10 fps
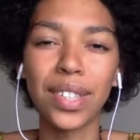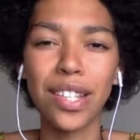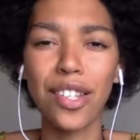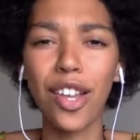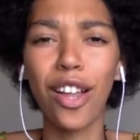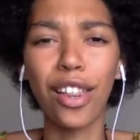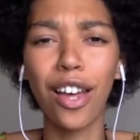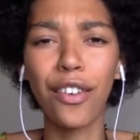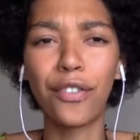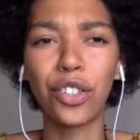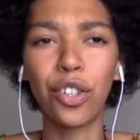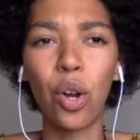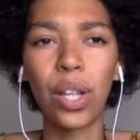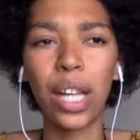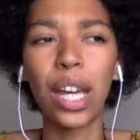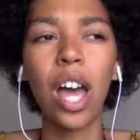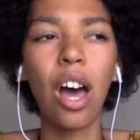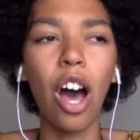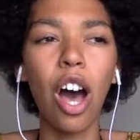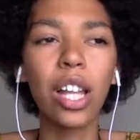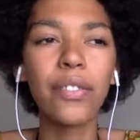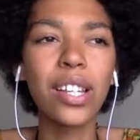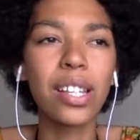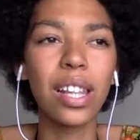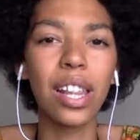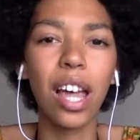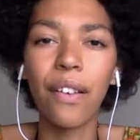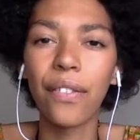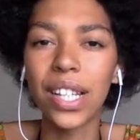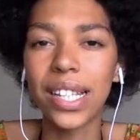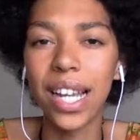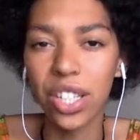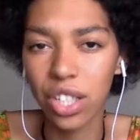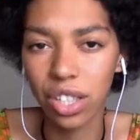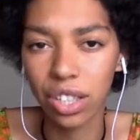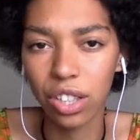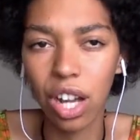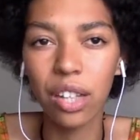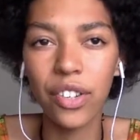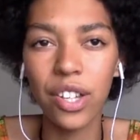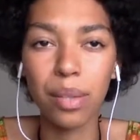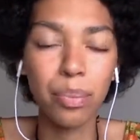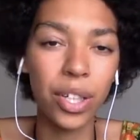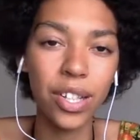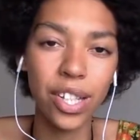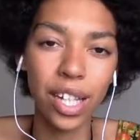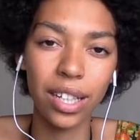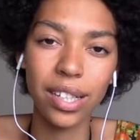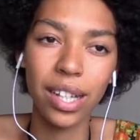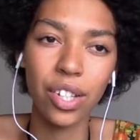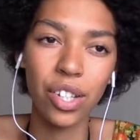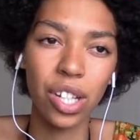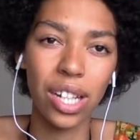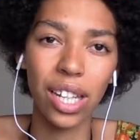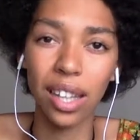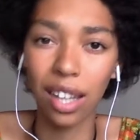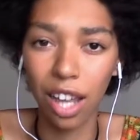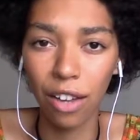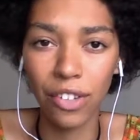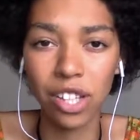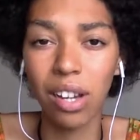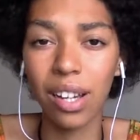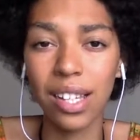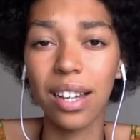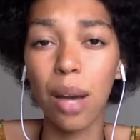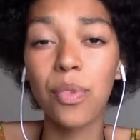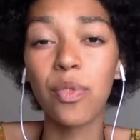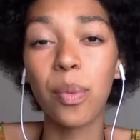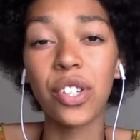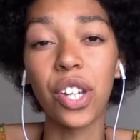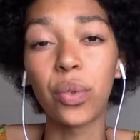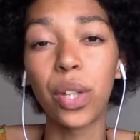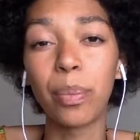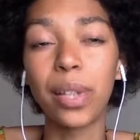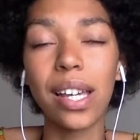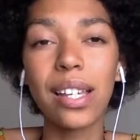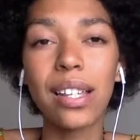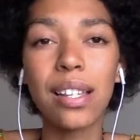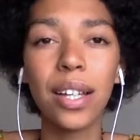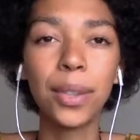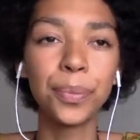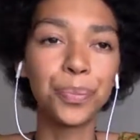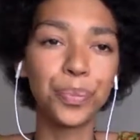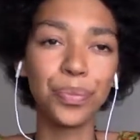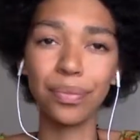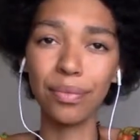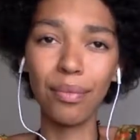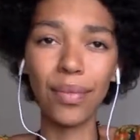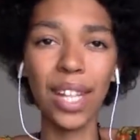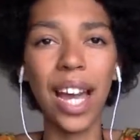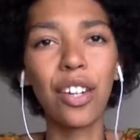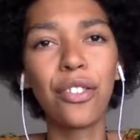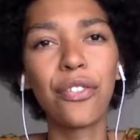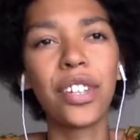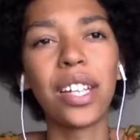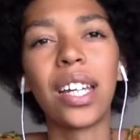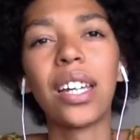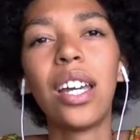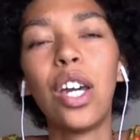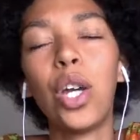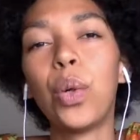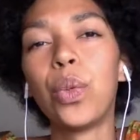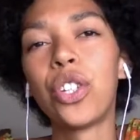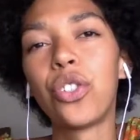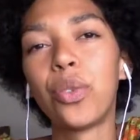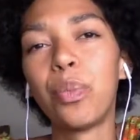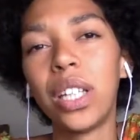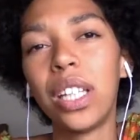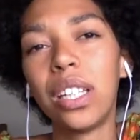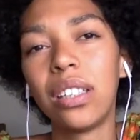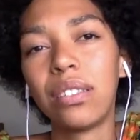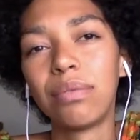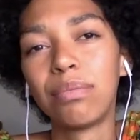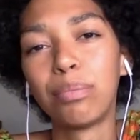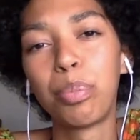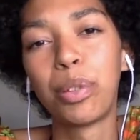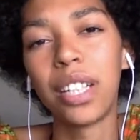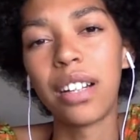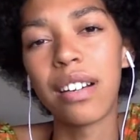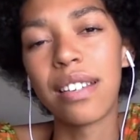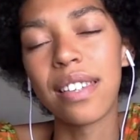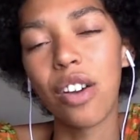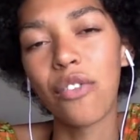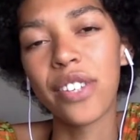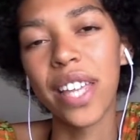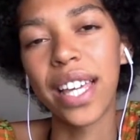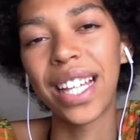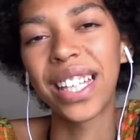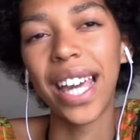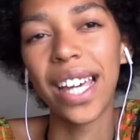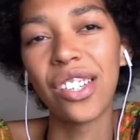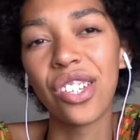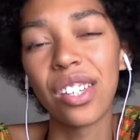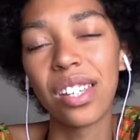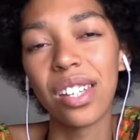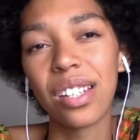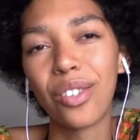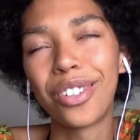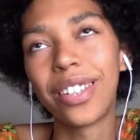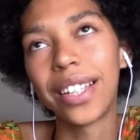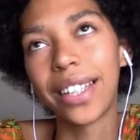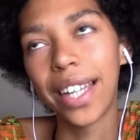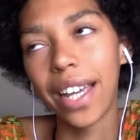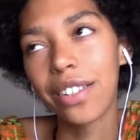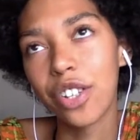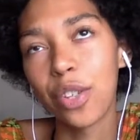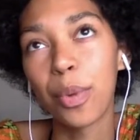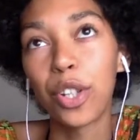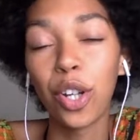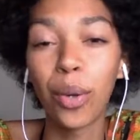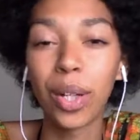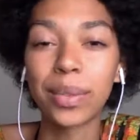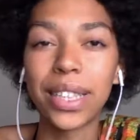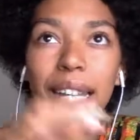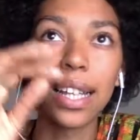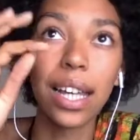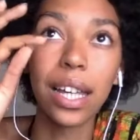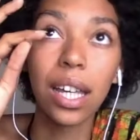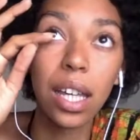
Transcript: it's all love, you know? Like all of us love attention. All of us appreciate attention and love as long as it comes from a genuine place. I don't feel like we should be putting ourselves like in cages and, or not in cages, but you know what I'm saying? Like